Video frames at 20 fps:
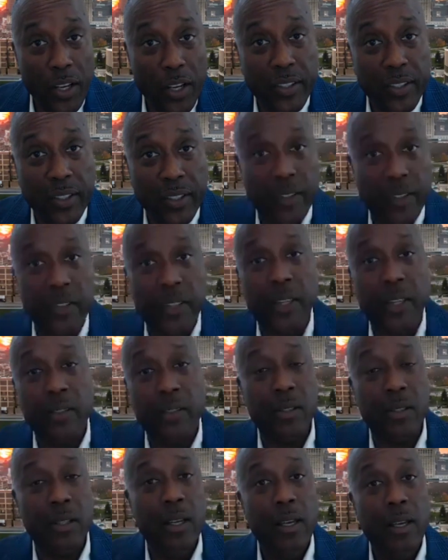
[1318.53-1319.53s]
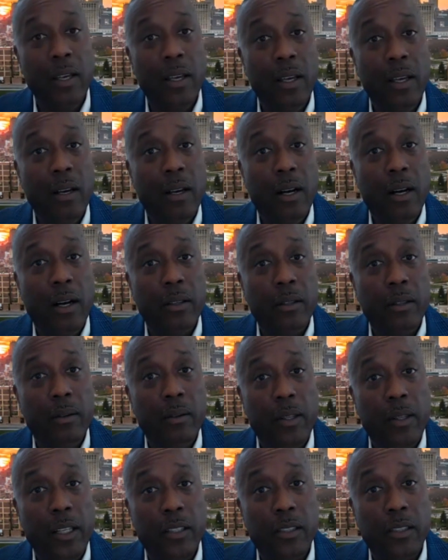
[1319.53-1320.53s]
exist,
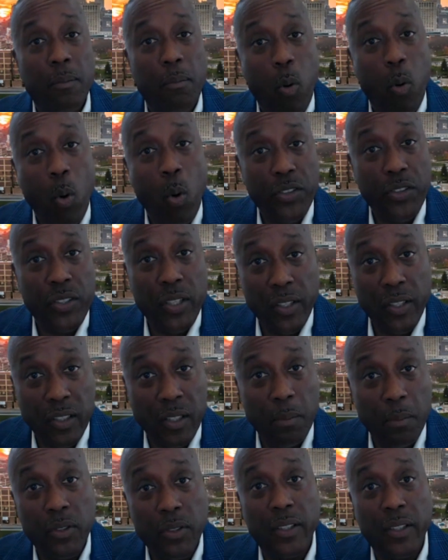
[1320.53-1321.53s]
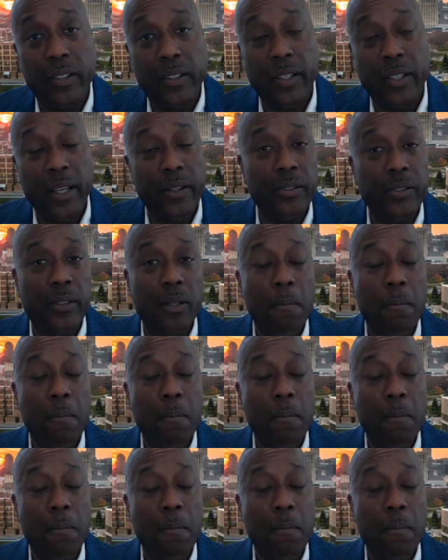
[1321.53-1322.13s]
these support systems exist,